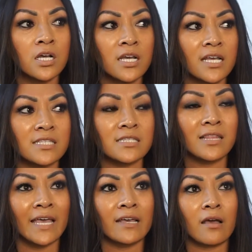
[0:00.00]
It's
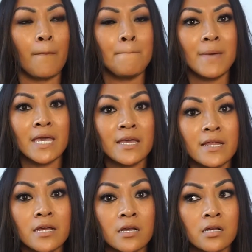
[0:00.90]
like
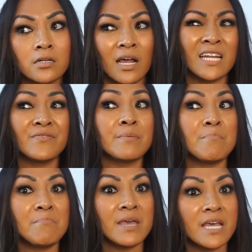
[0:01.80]
not
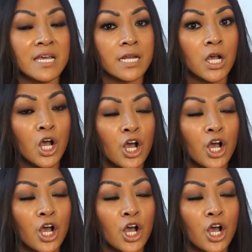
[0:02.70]
even mid